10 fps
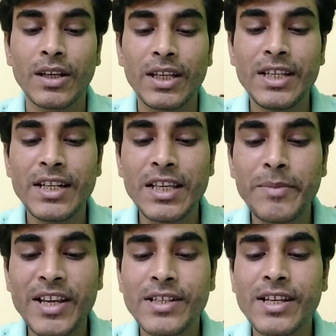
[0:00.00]
in
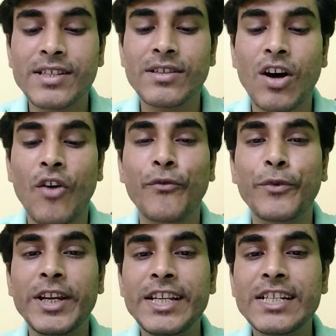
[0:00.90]
images of
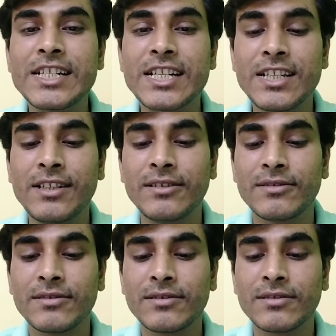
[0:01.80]
feeding
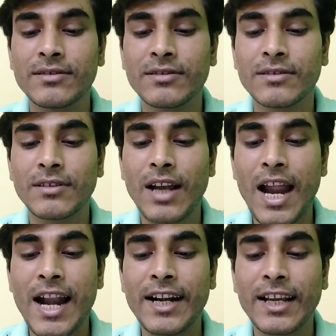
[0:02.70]
tree
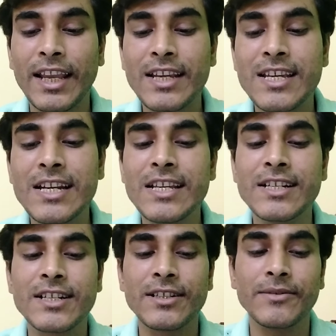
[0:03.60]
and a healing
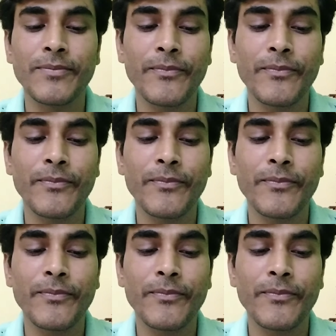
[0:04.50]
tree.